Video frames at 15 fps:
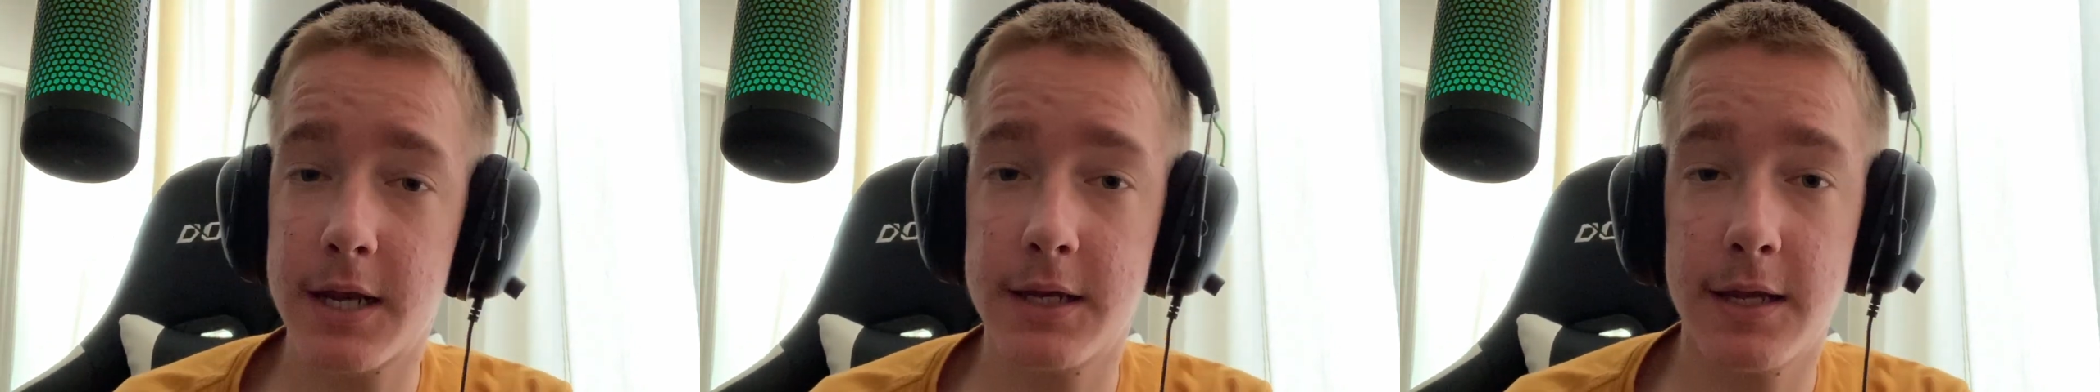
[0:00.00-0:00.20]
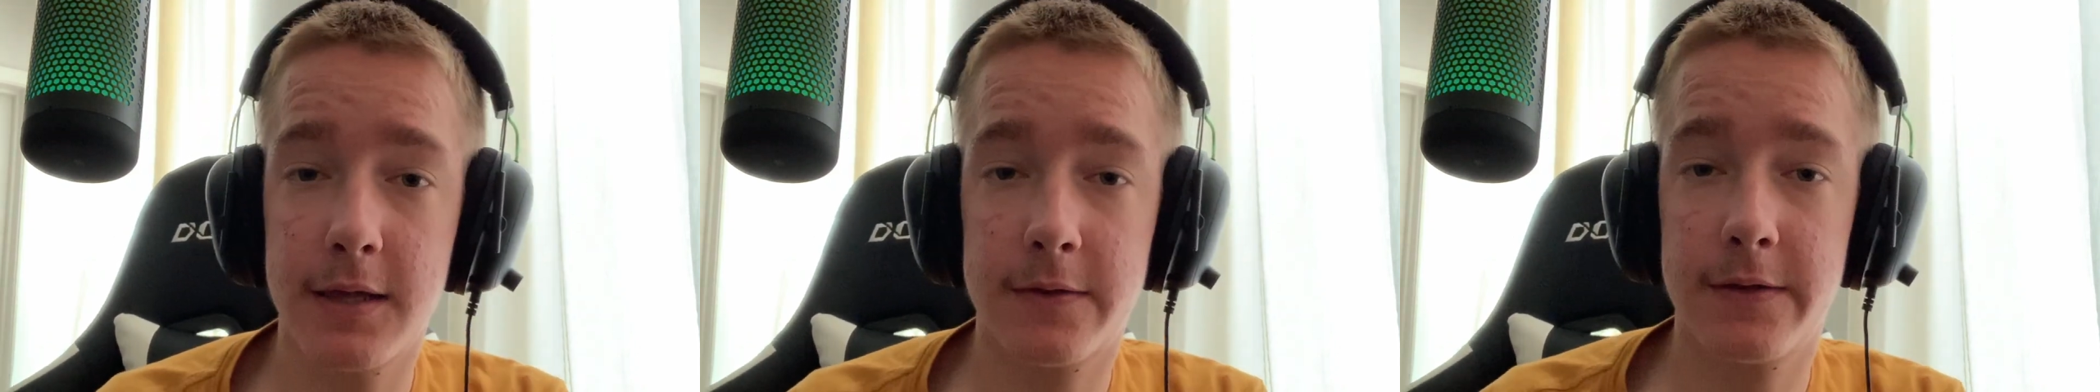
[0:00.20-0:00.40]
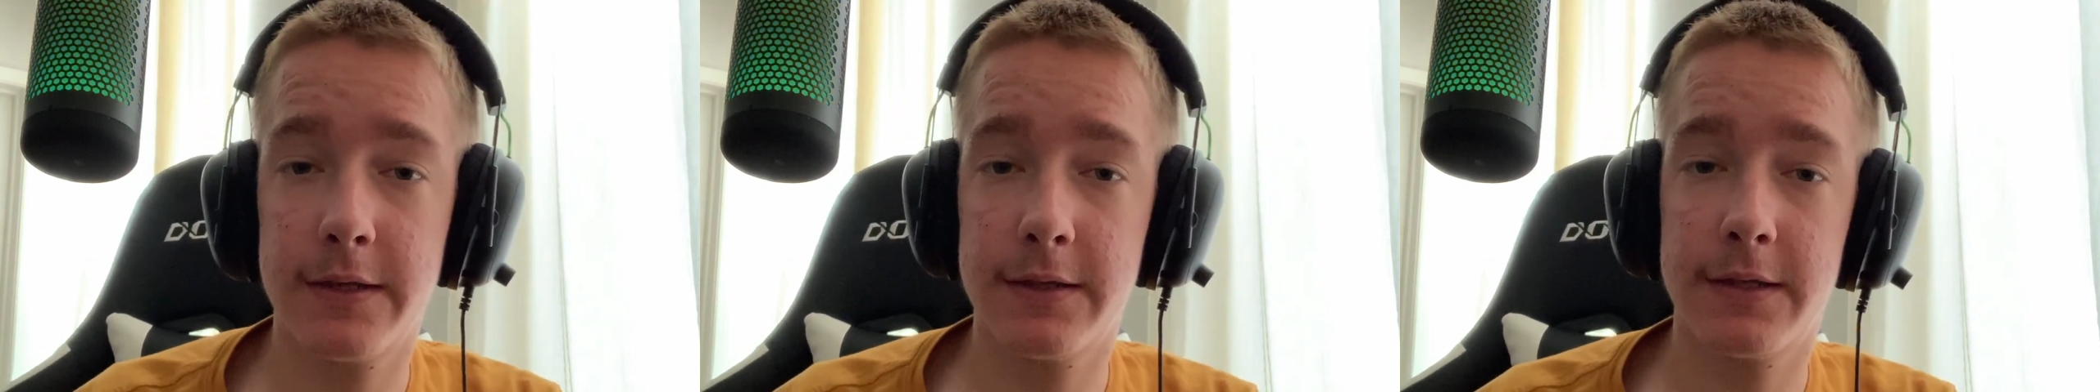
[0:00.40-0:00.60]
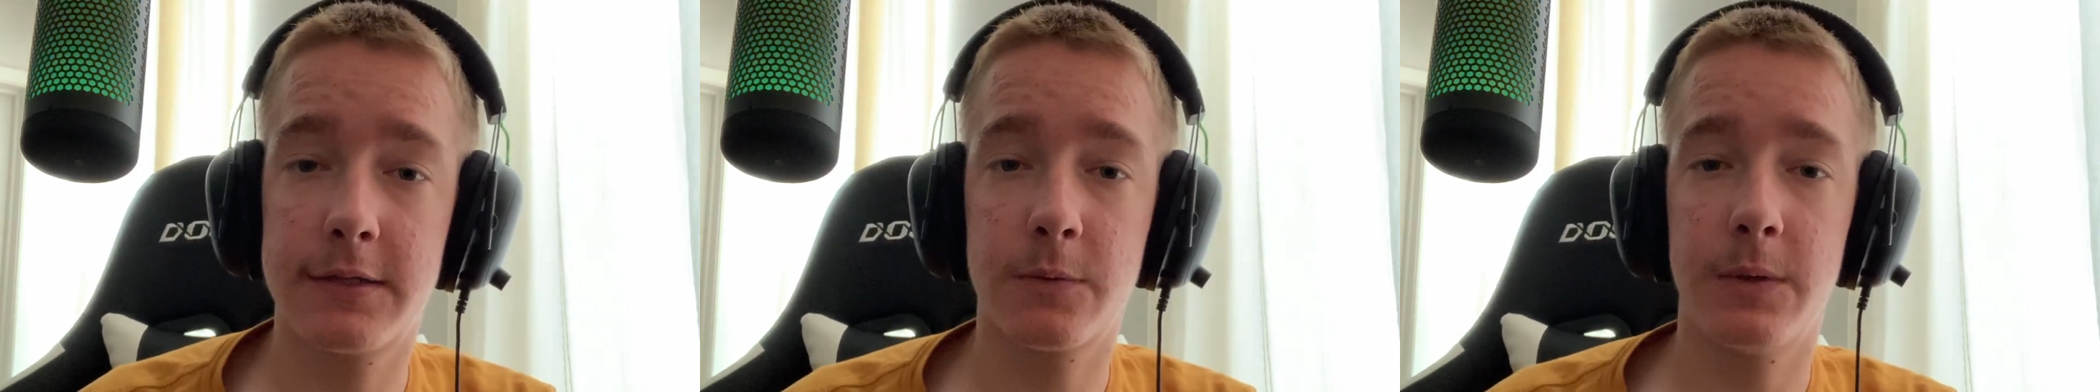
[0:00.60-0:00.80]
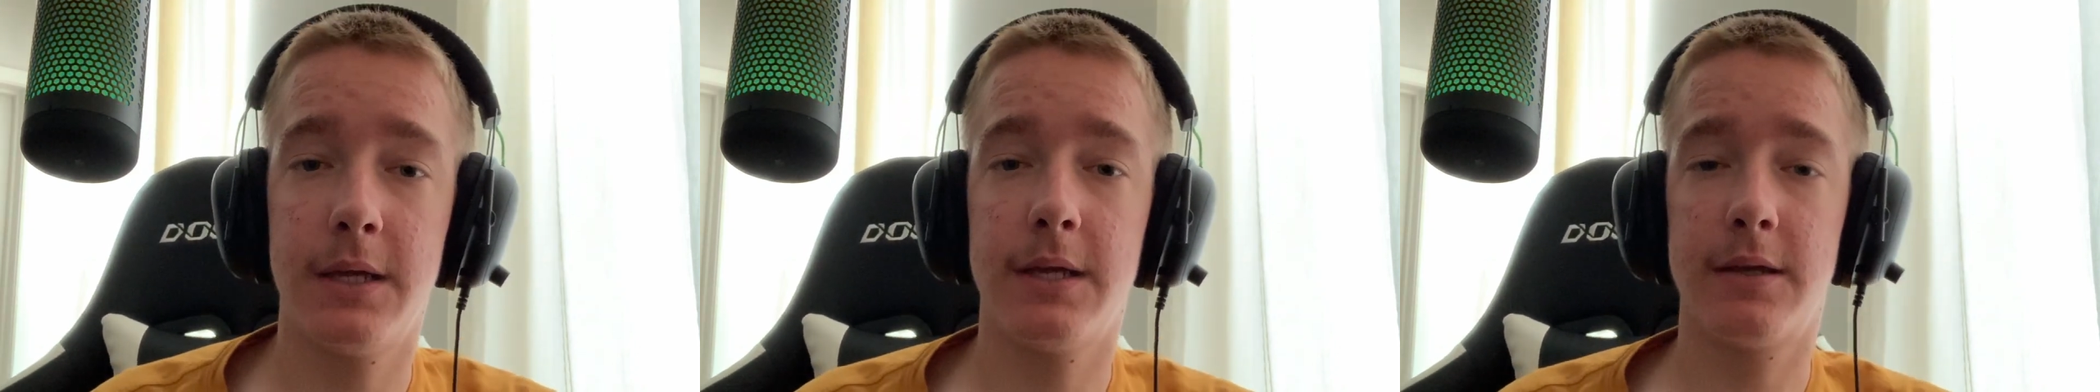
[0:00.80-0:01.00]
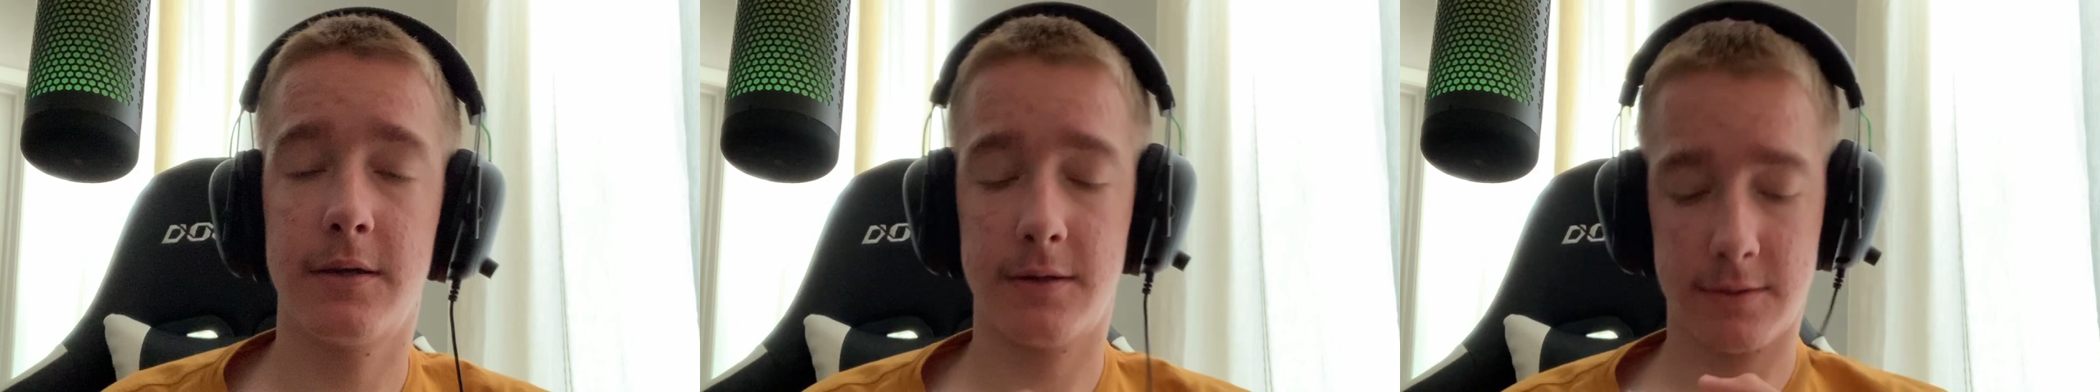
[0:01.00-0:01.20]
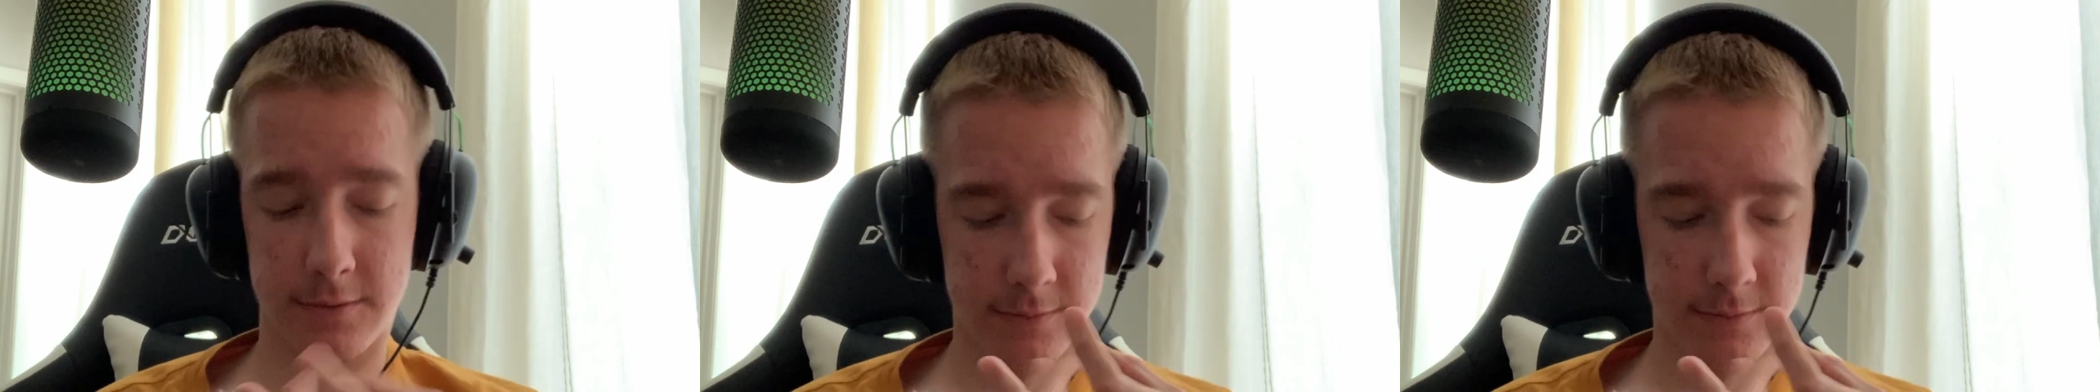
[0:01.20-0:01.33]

a lot of nothing this week.